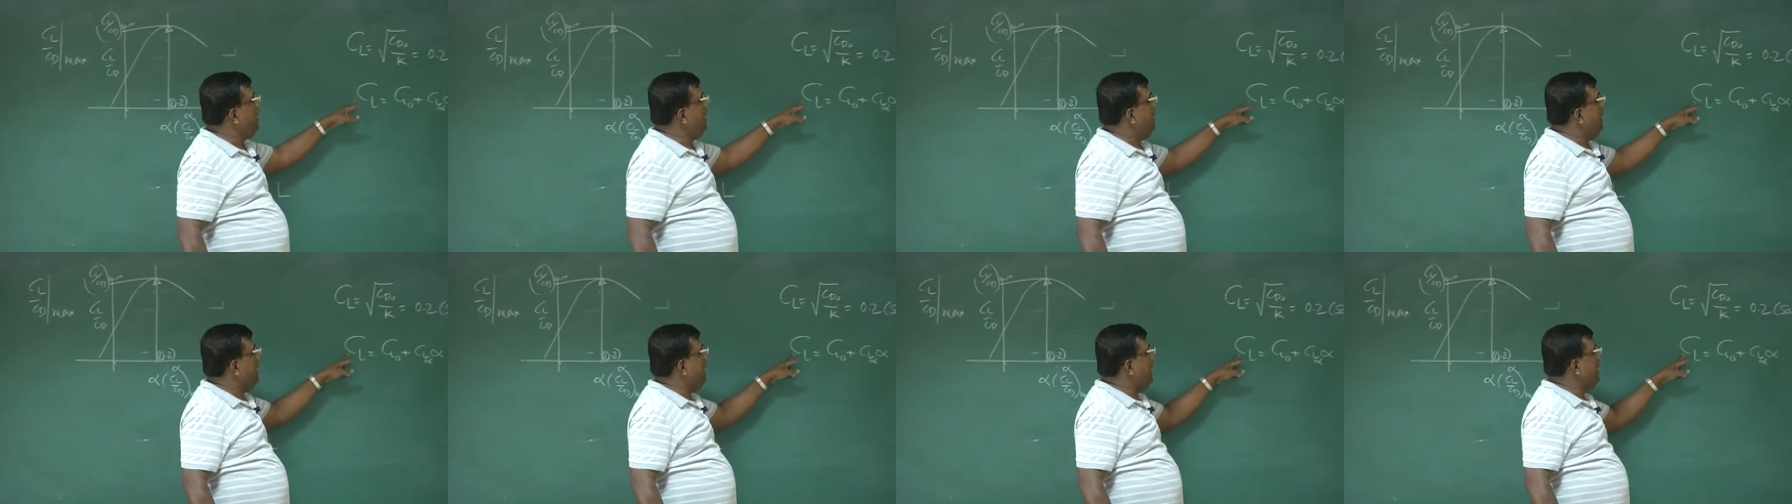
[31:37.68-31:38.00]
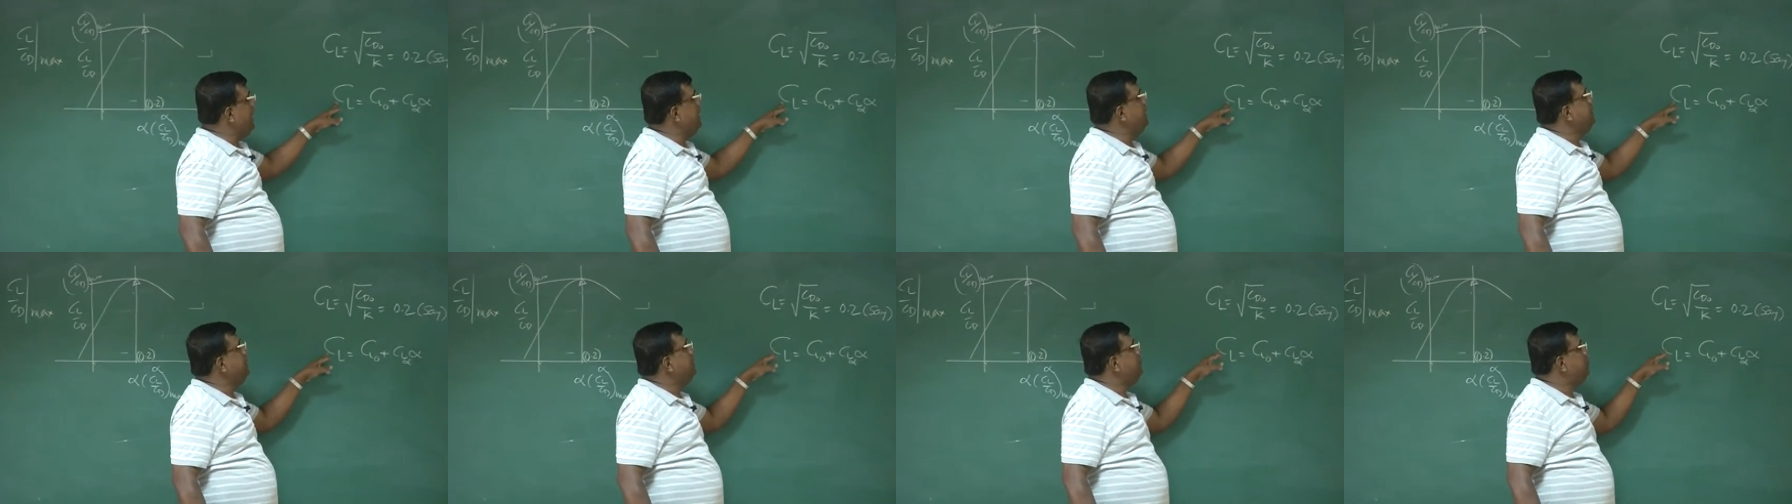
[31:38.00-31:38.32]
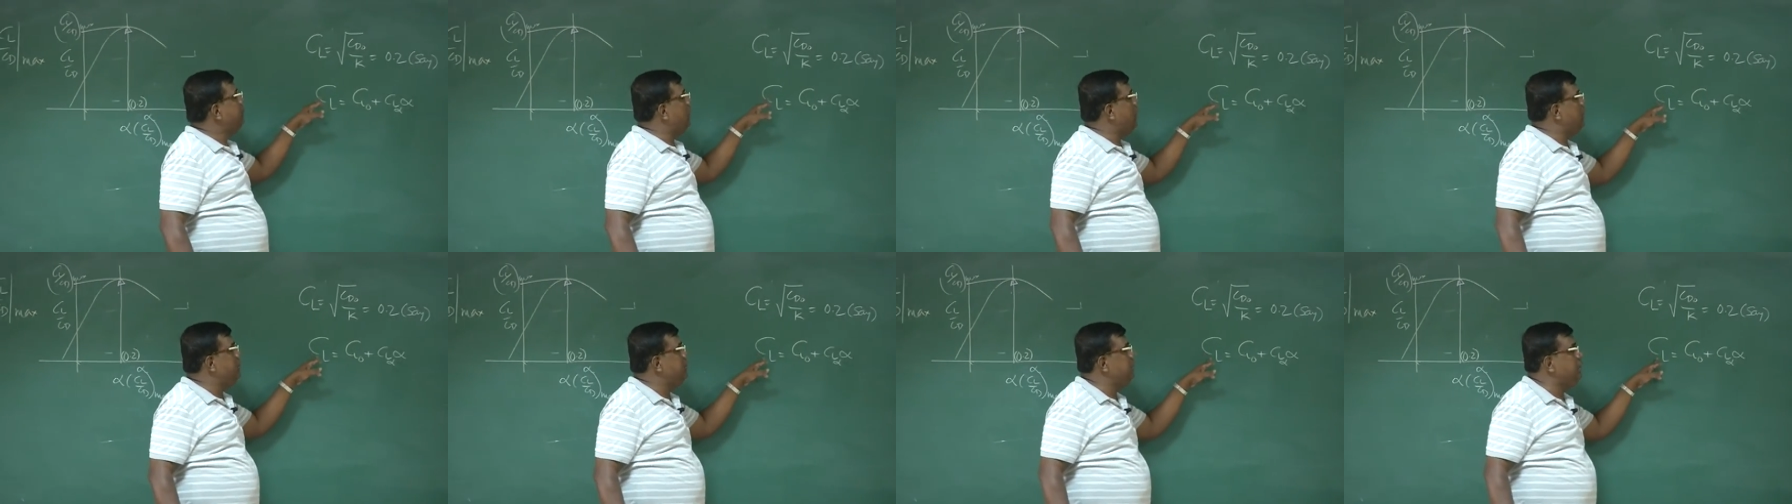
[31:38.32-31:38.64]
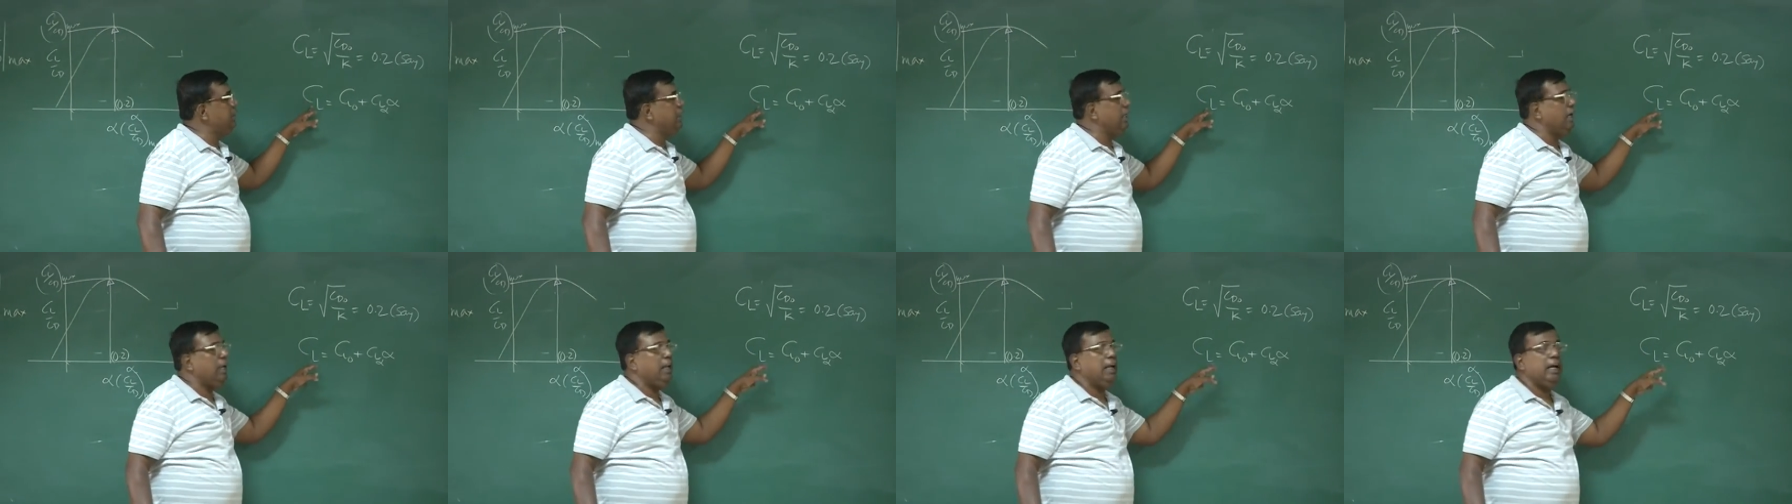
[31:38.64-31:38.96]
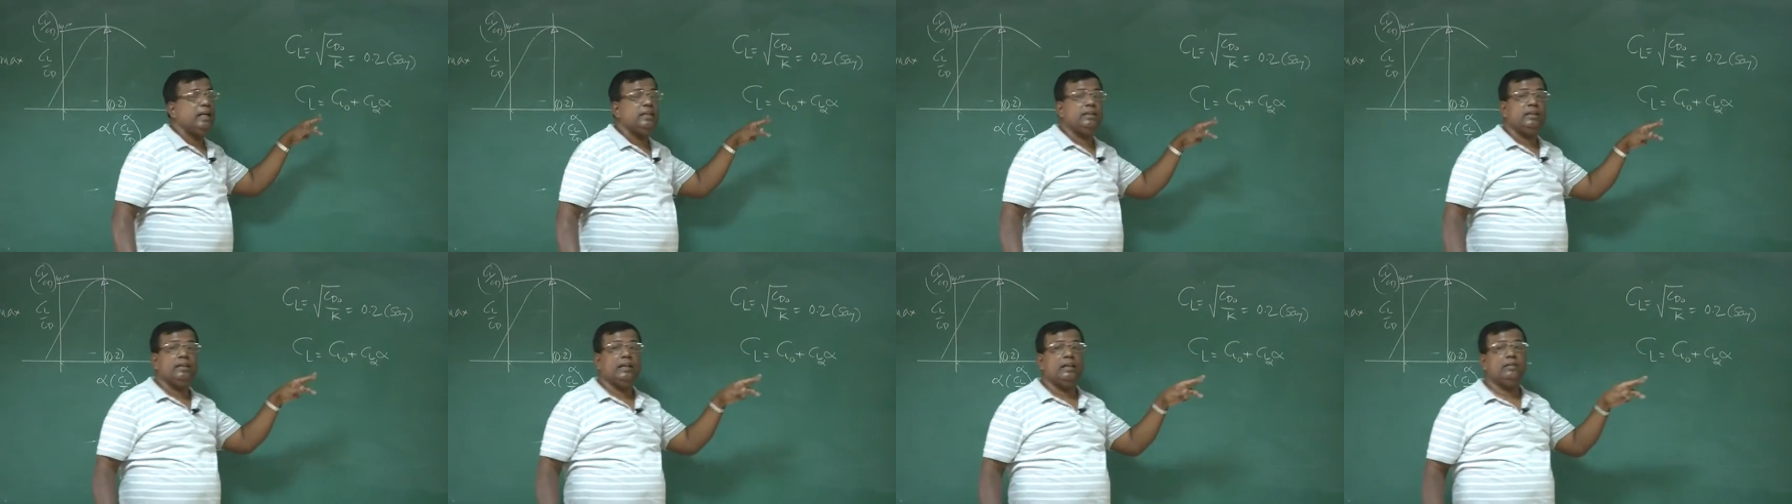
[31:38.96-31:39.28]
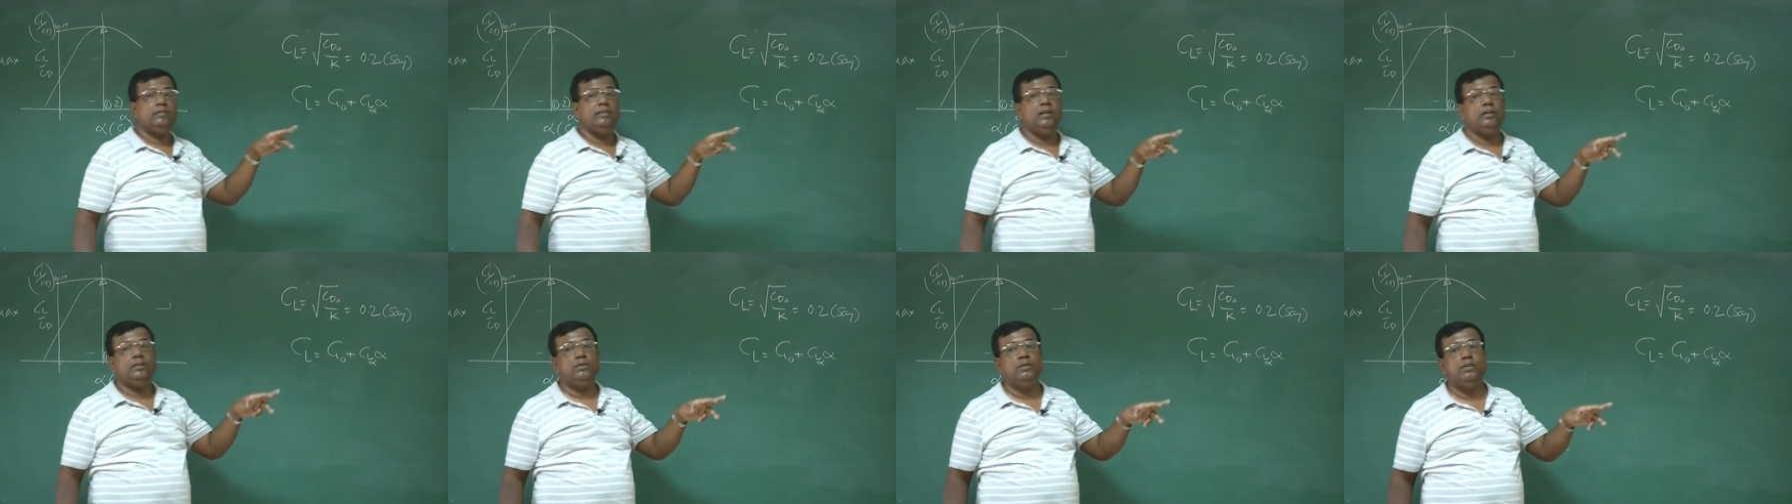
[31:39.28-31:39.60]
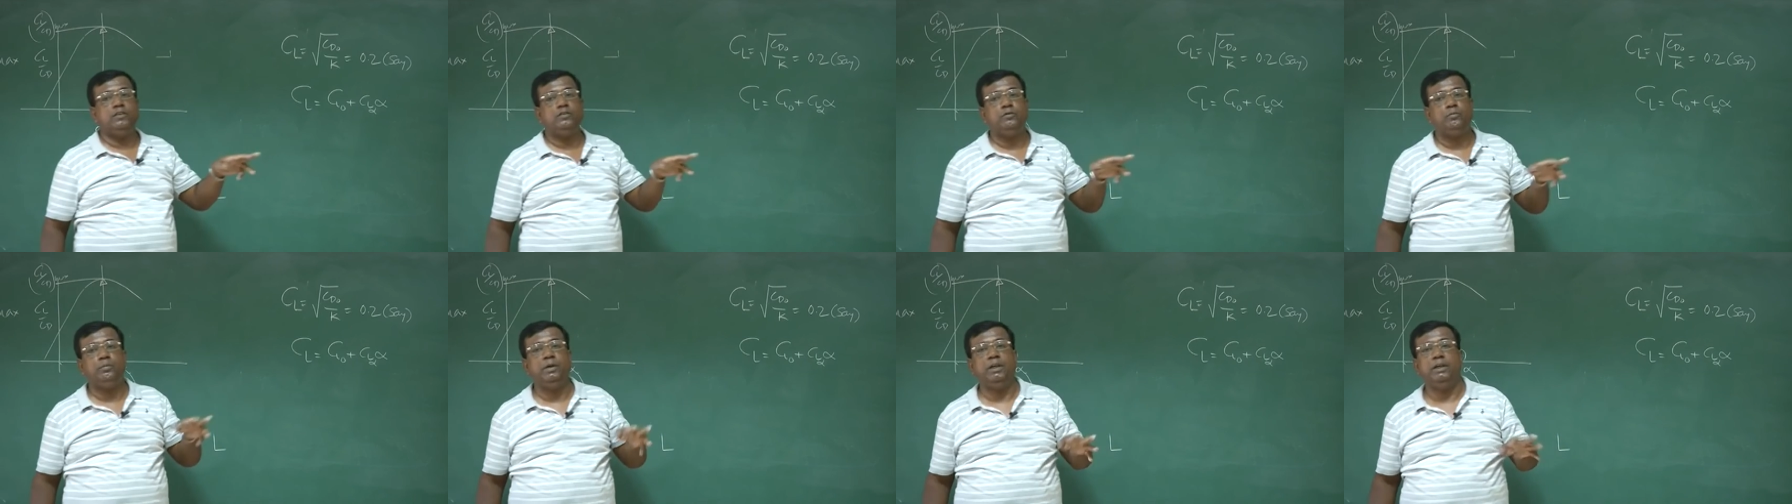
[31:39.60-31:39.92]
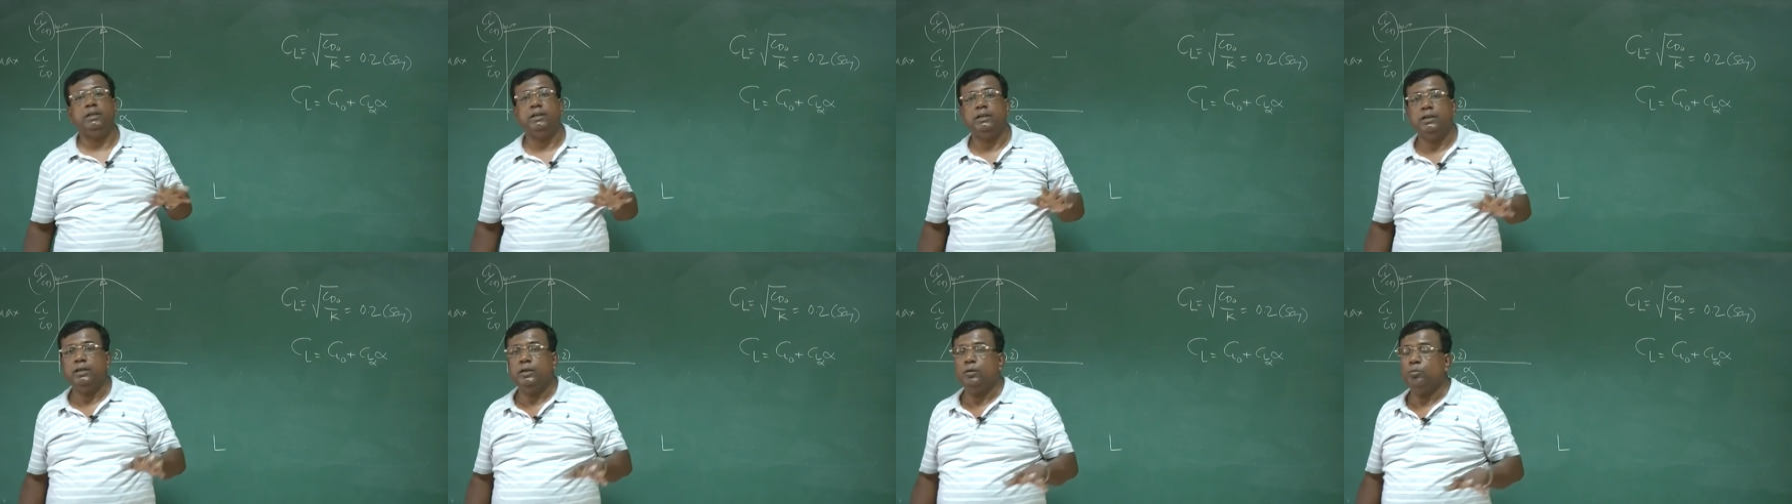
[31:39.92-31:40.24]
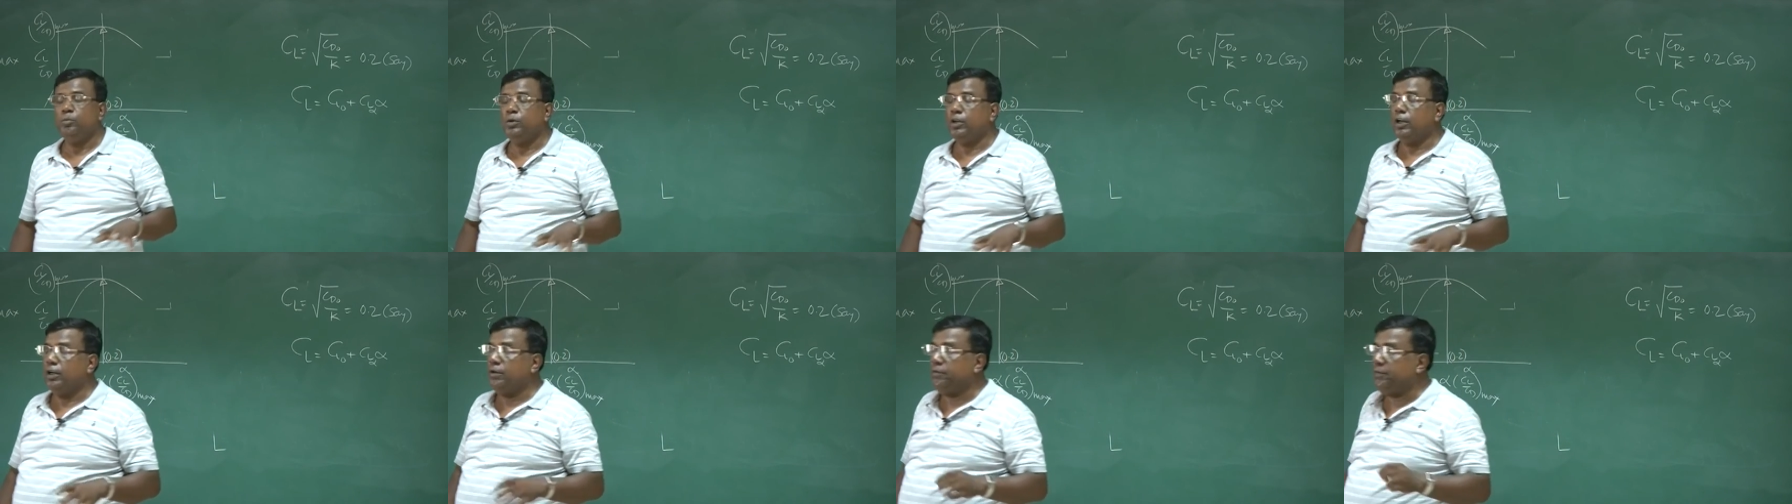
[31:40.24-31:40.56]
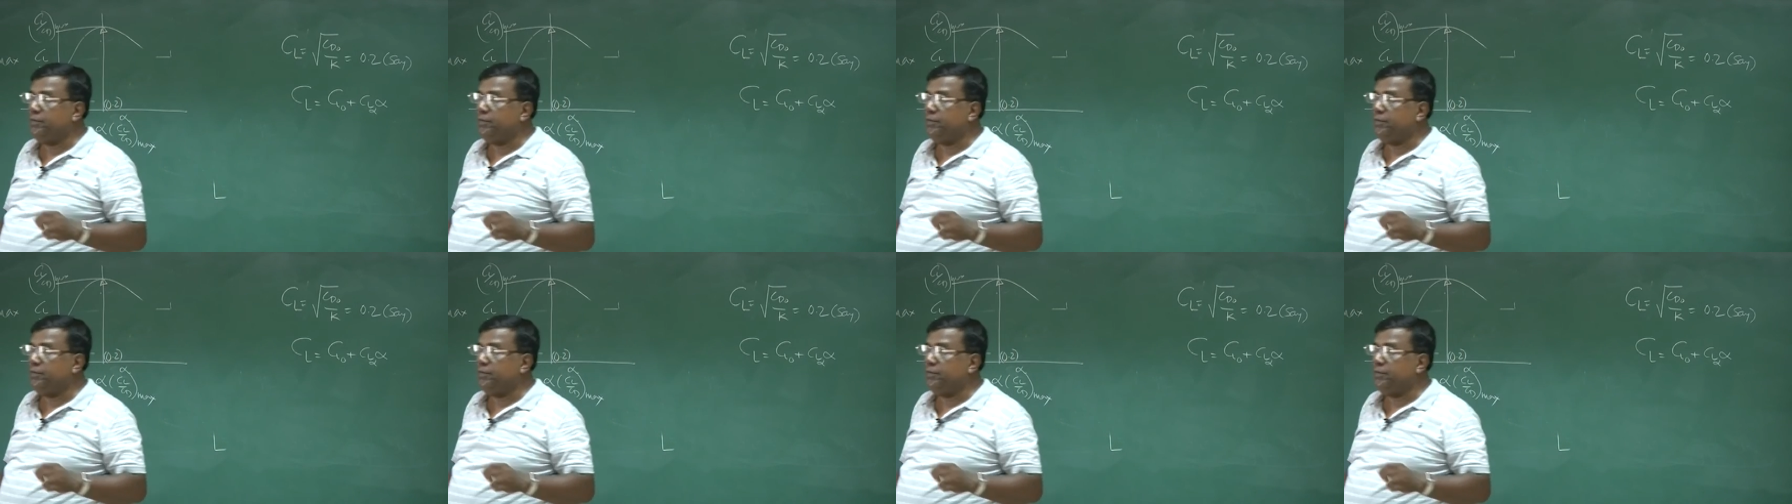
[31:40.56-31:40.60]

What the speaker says: and from CL I translate to speed, because